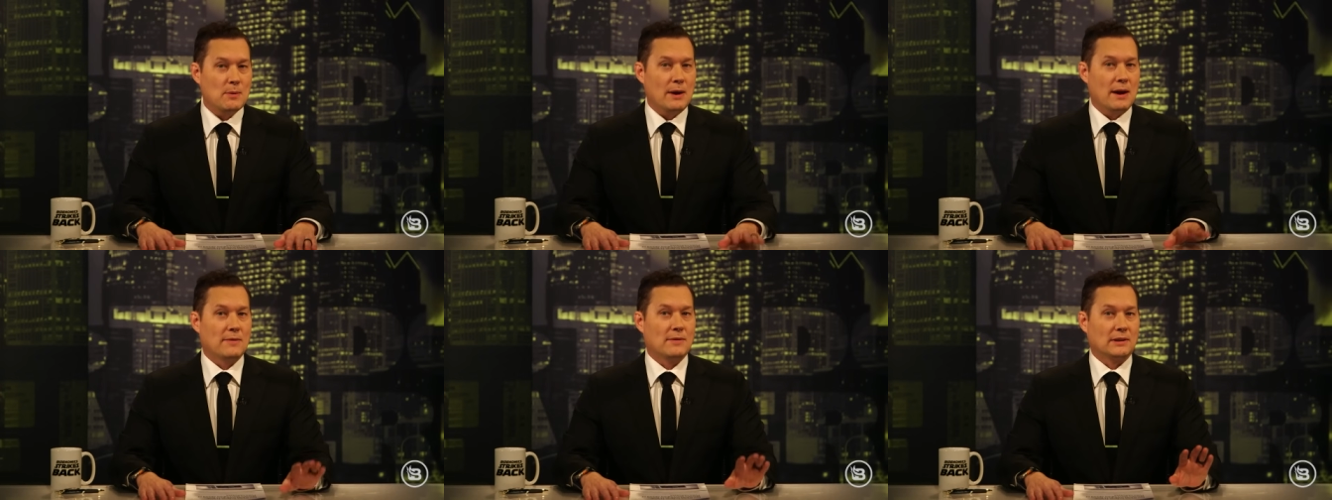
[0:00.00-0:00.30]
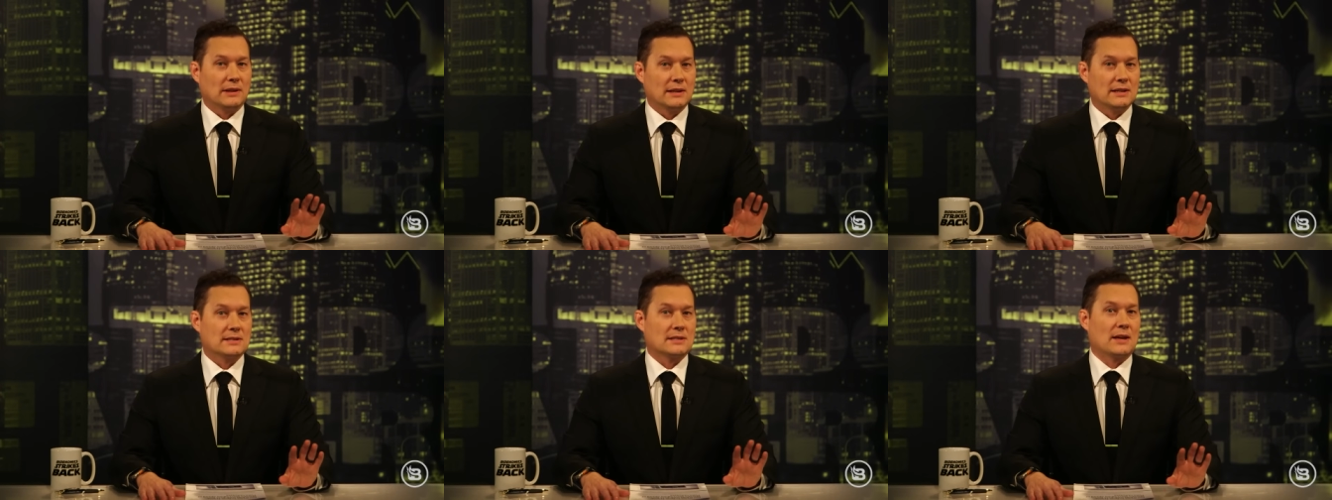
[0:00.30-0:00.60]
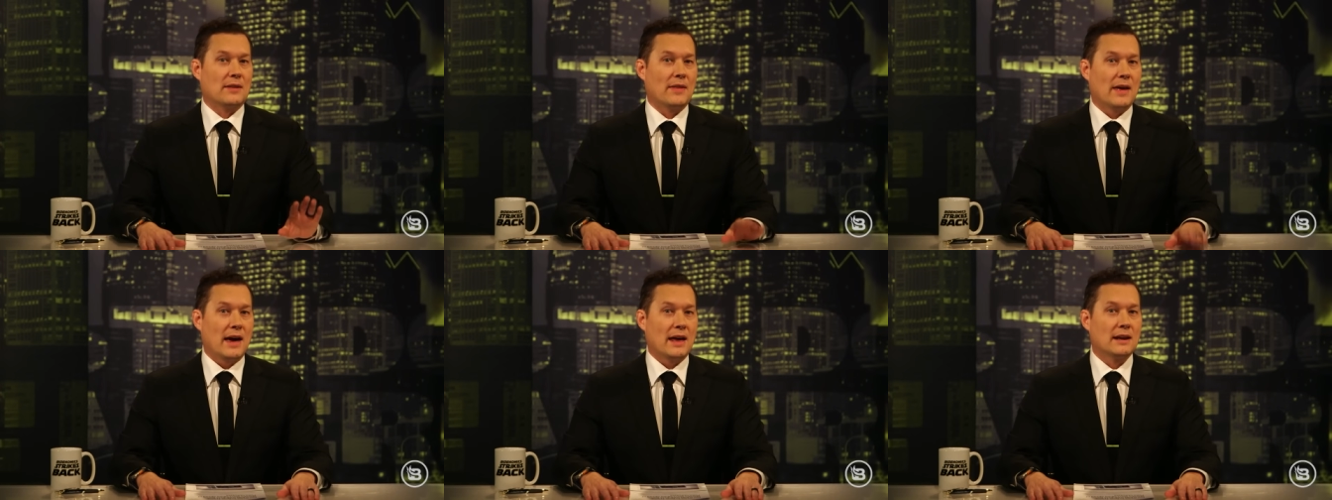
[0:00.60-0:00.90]
We have the latest
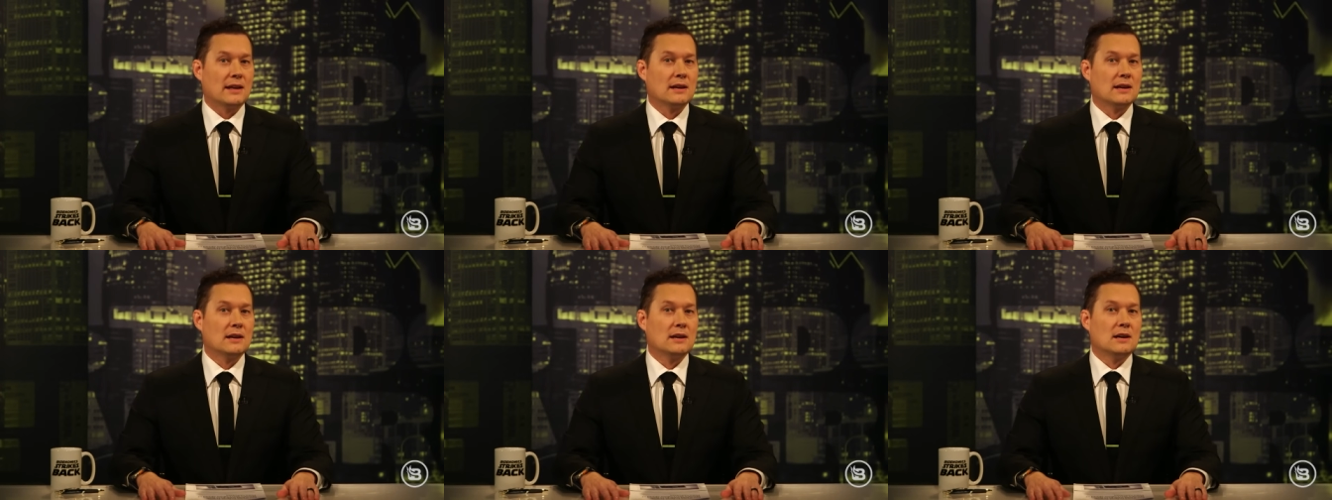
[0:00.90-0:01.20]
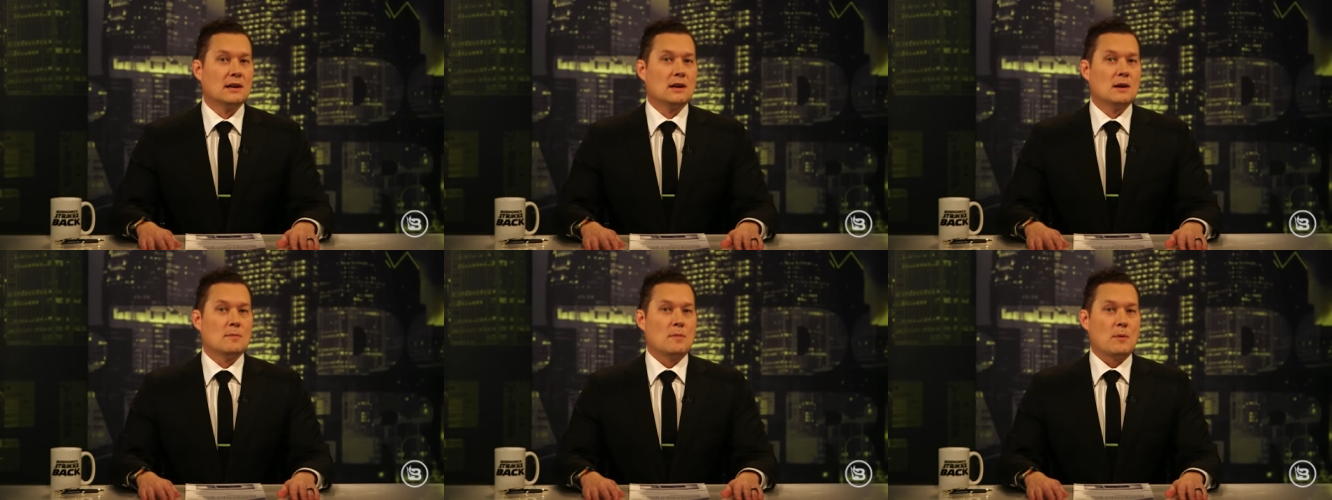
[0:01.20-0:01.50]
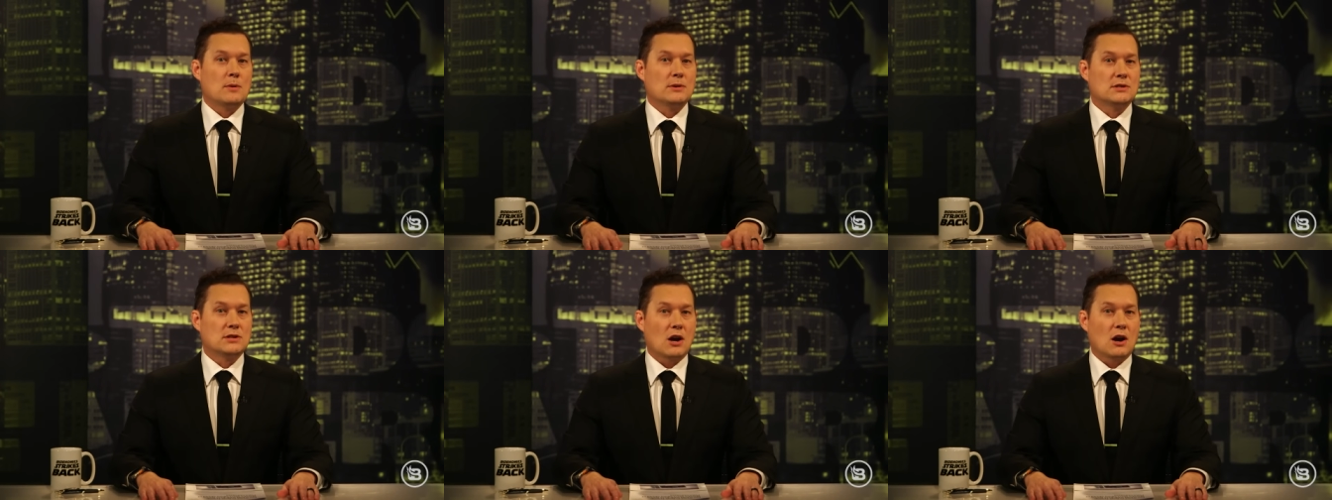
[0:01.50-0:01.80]
on that. But
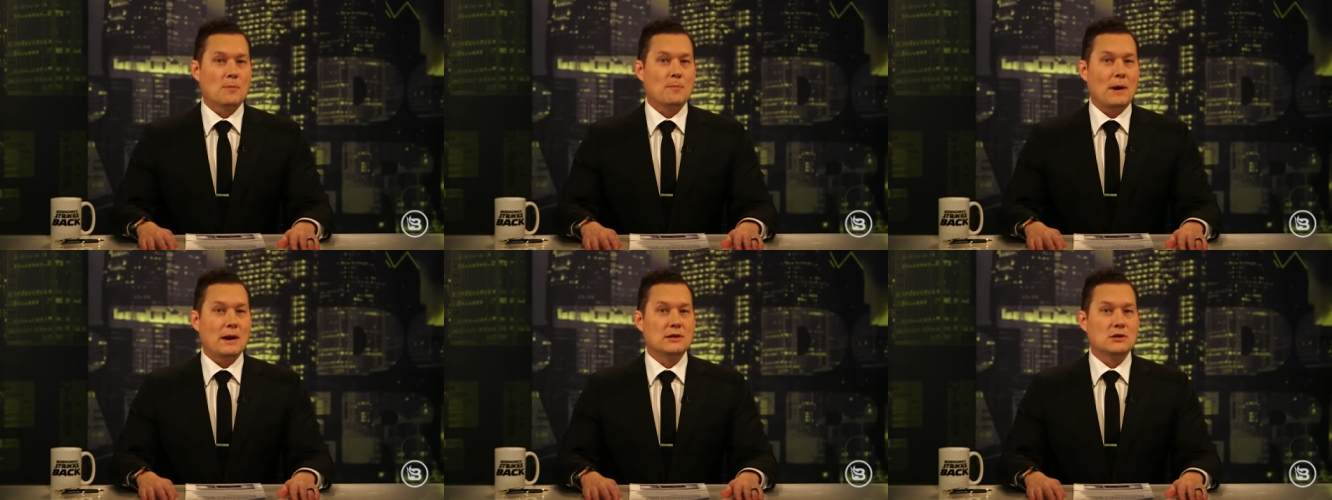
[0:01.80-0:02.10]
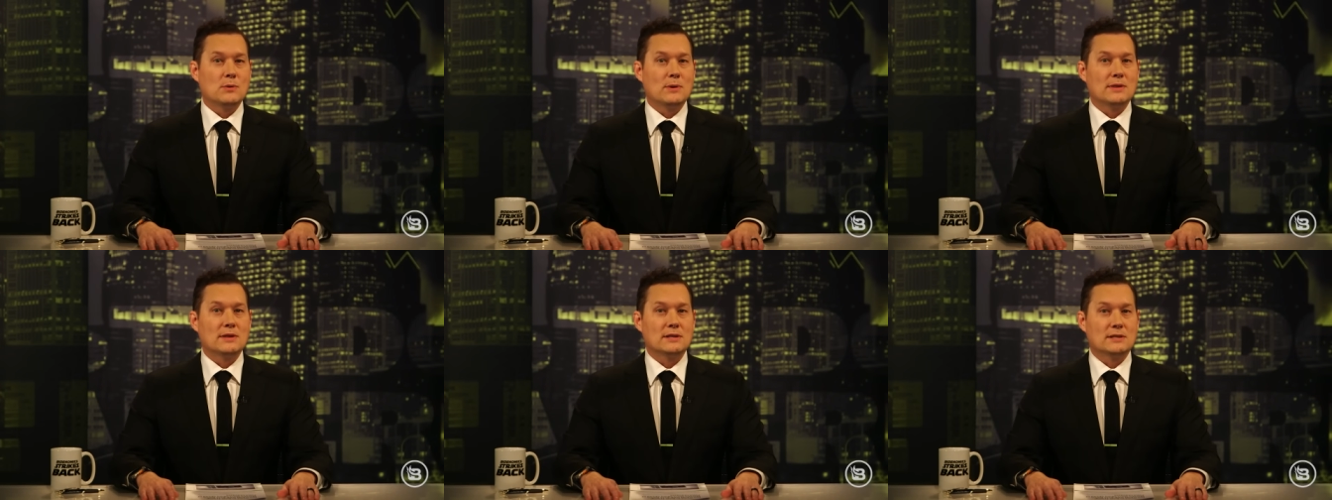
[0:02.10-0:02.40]
we start by doing